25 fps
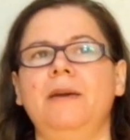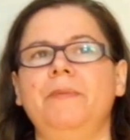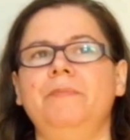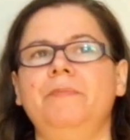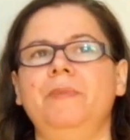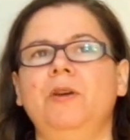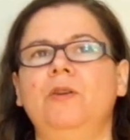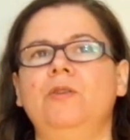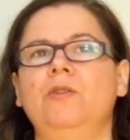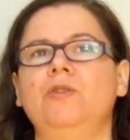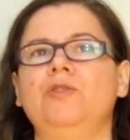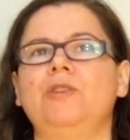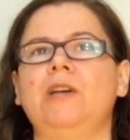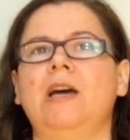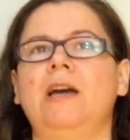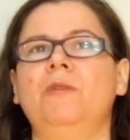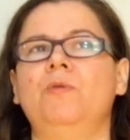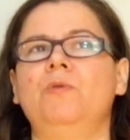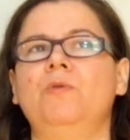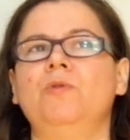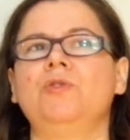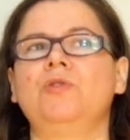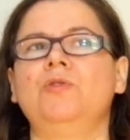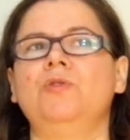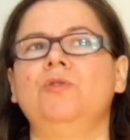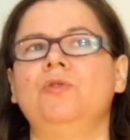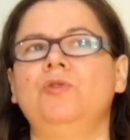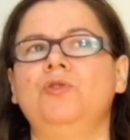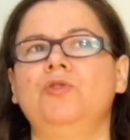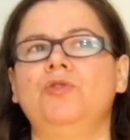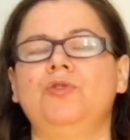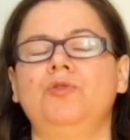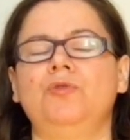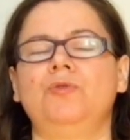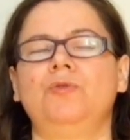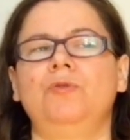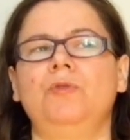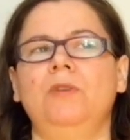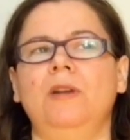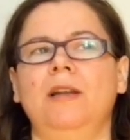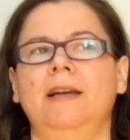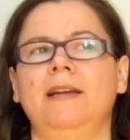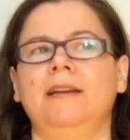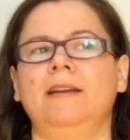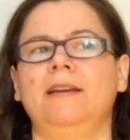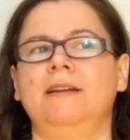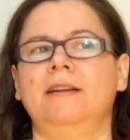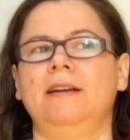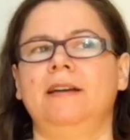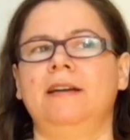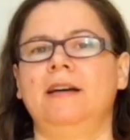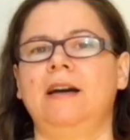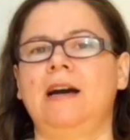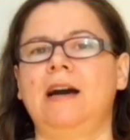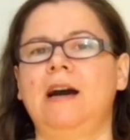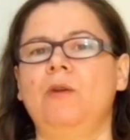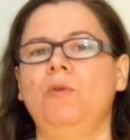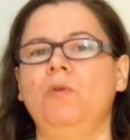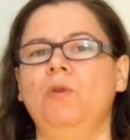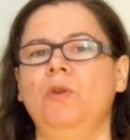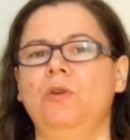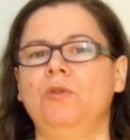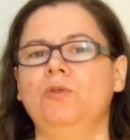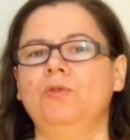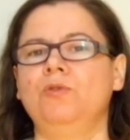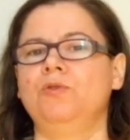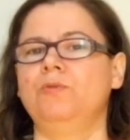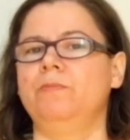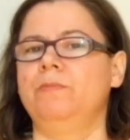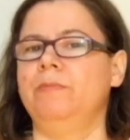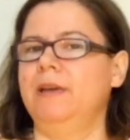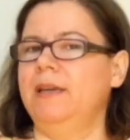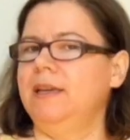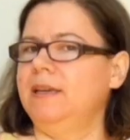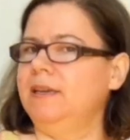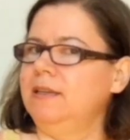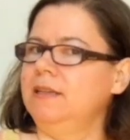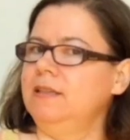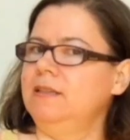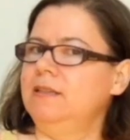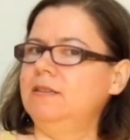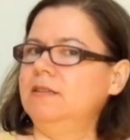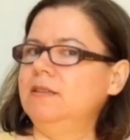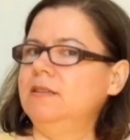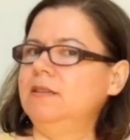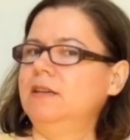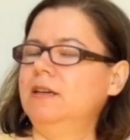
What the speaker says: Because I was not sure like how long to make it.